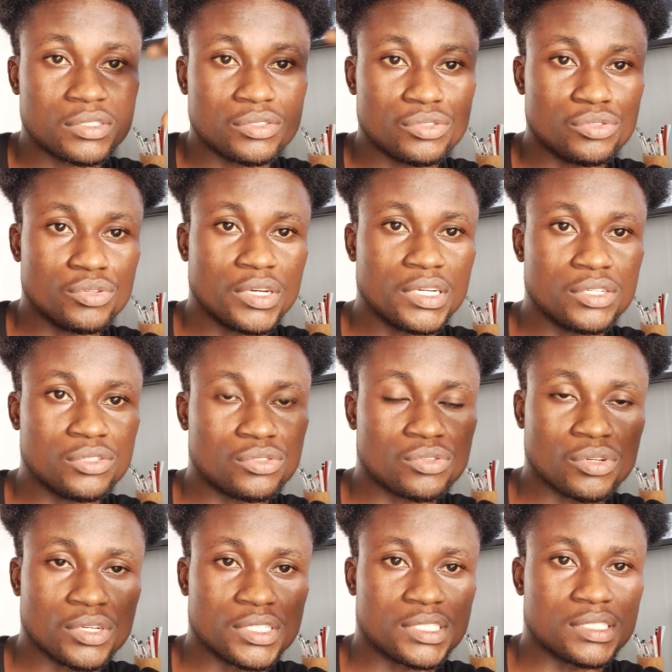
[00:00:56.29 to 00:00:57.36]
do any
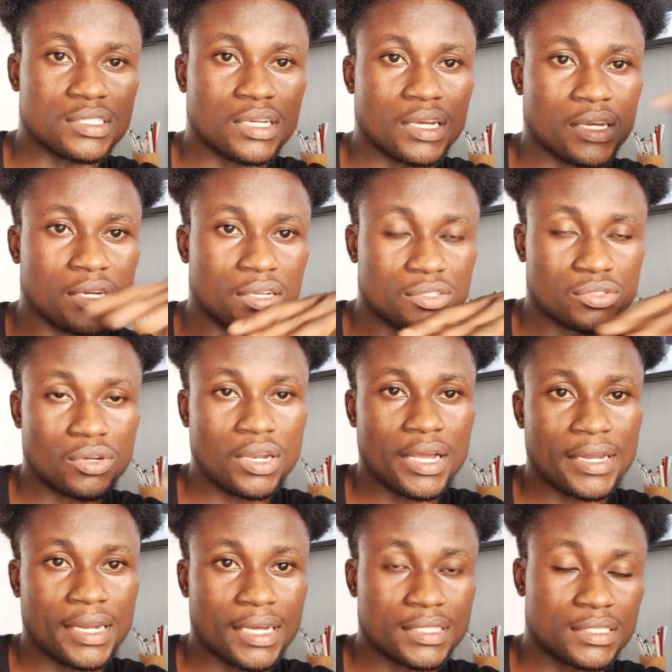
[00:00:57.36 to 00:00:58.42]
installation, and it's not like
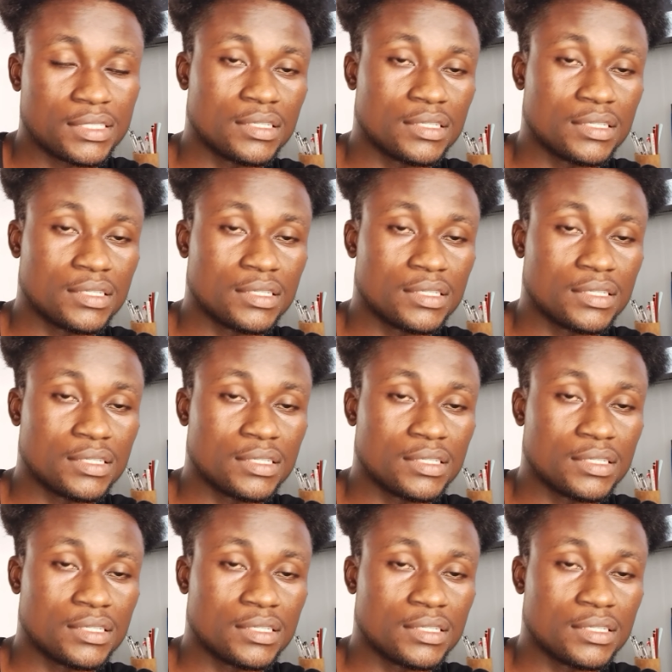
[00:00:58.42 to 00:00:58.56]
that.